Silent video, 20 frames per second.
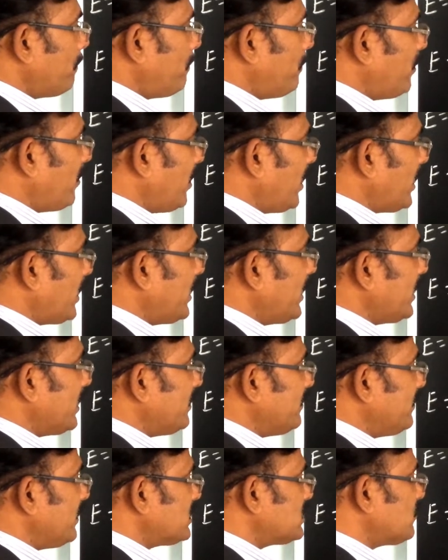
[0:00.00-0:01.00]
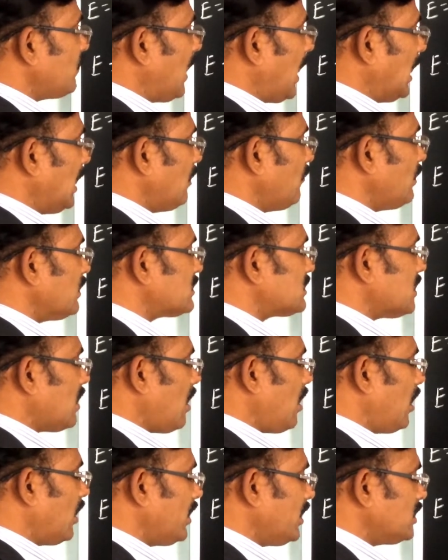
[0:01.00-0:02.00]
provided this value is
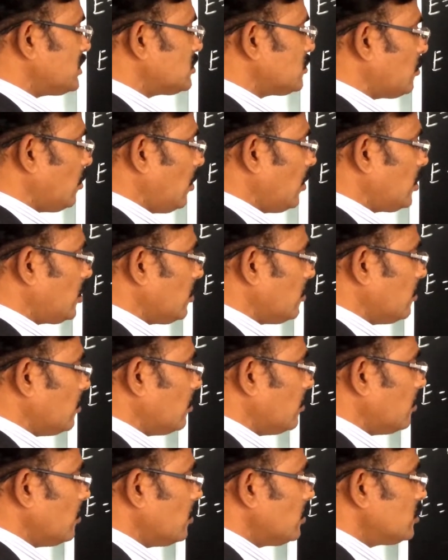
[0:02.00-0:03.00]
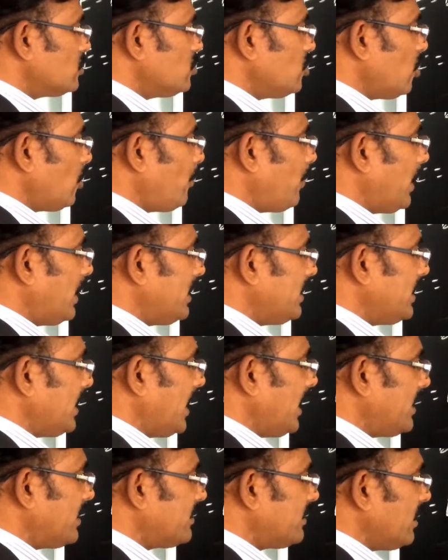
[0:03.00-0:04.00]
R is equal to
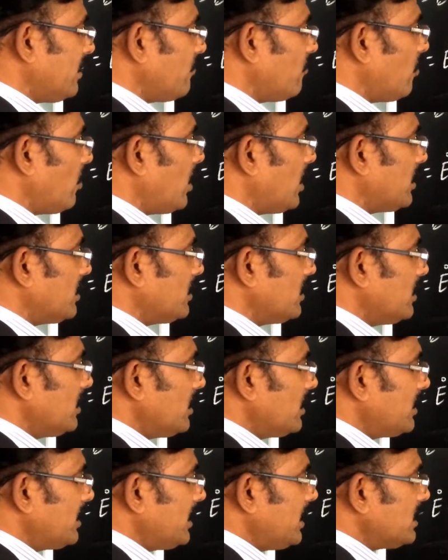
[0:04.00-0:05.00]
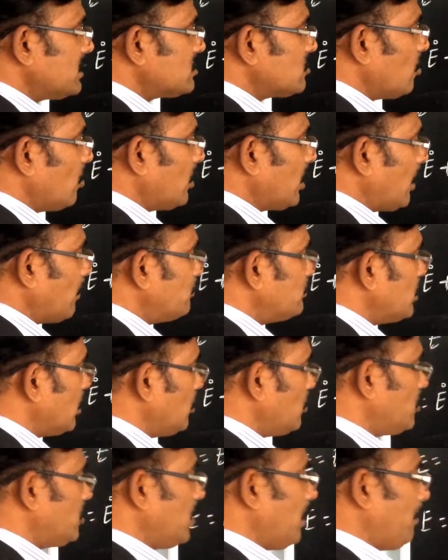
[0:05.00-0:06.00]
0.831, T is equal to absolute